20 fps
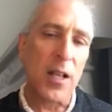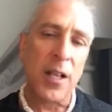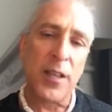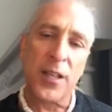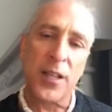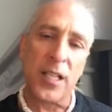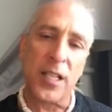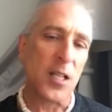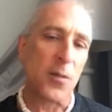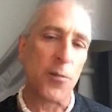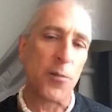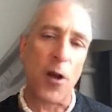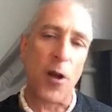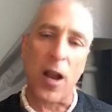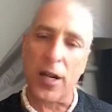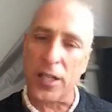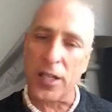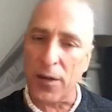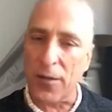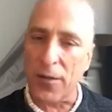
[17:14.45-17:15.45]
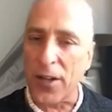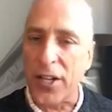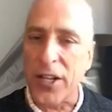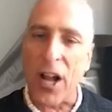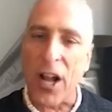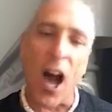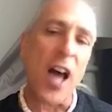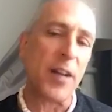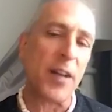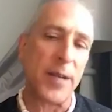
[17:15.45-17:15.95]
this is a product you've
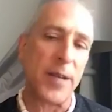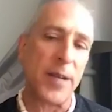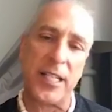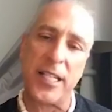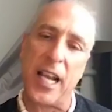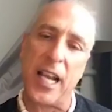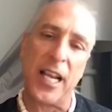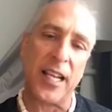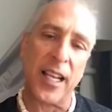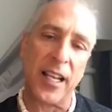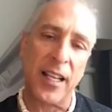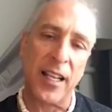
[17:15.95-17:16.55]
got to be taking,